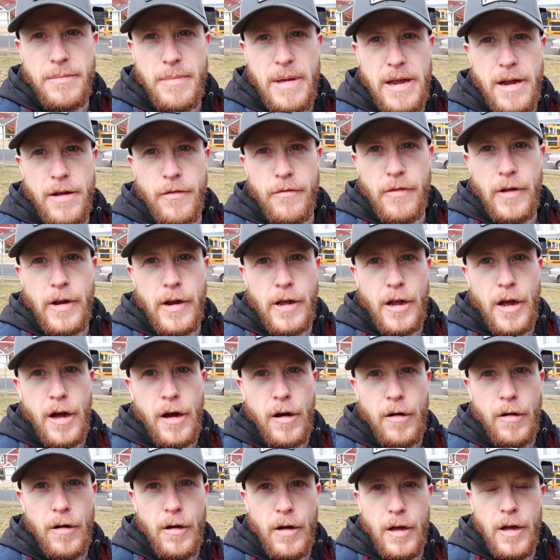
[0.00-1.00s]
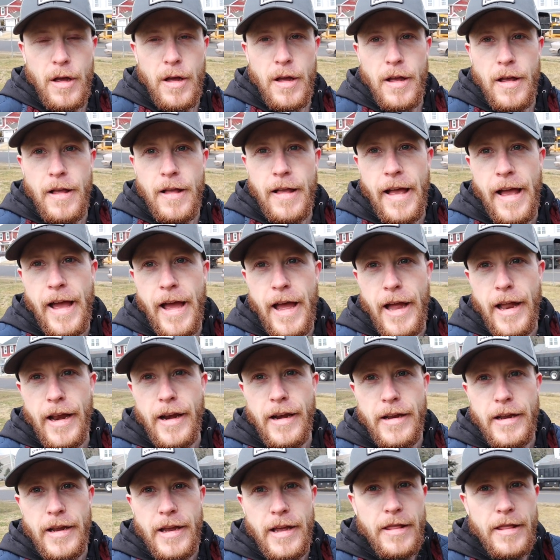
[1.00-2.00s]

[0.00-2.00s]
to make a video and